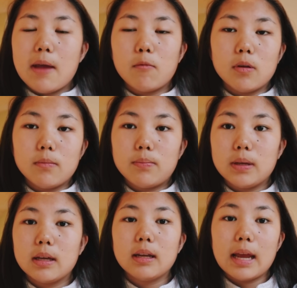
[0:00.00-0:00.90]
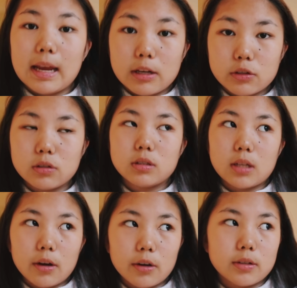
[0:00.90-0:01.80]
and wouldn't be an Asian
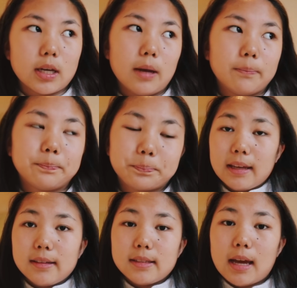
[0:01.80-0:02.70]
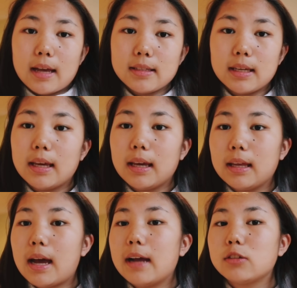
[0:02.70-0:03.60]
stereotype. And as a
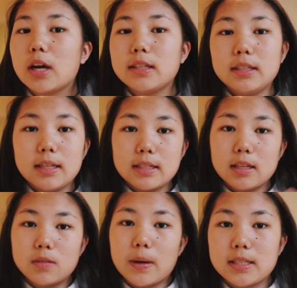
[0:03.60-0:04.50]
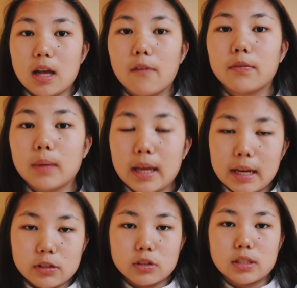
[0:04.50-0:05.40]
kid, I tried to distance myself from that
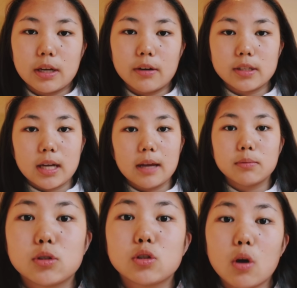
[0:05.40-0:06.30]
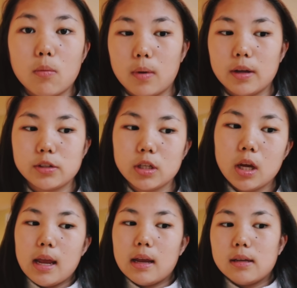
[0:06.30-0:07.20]
Asian stereotype so much.
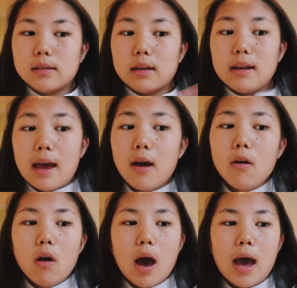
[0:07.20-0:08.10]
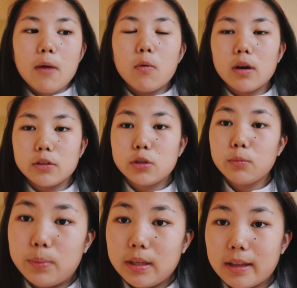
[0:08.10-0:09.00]
And now I want
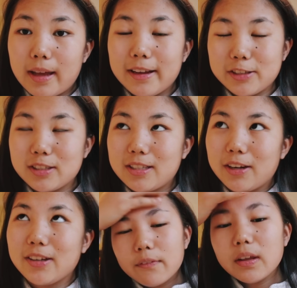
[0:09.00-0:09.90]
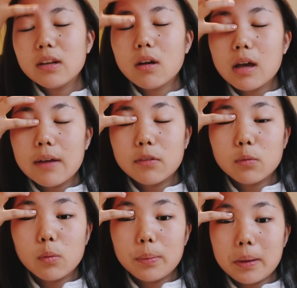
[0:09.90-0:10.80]
to be that Asian stereotype. like not
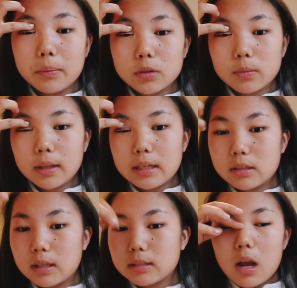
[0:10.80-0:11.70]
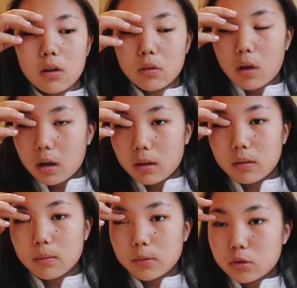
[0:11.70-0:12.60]
everyone will be able to relate to this, and a lot
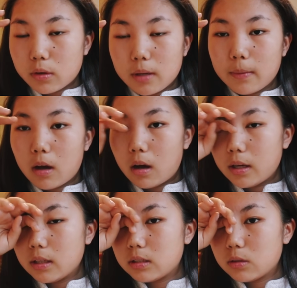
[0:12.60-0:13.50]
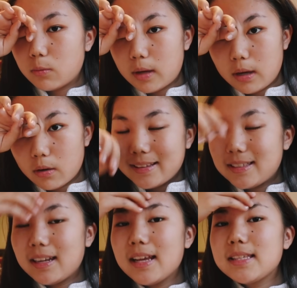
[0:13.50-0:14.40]
of the majority of my audience is white.
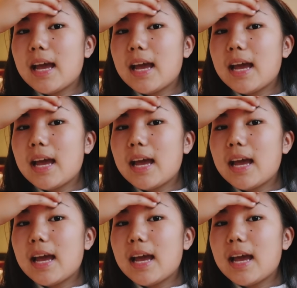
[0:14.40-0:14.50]
Sometimes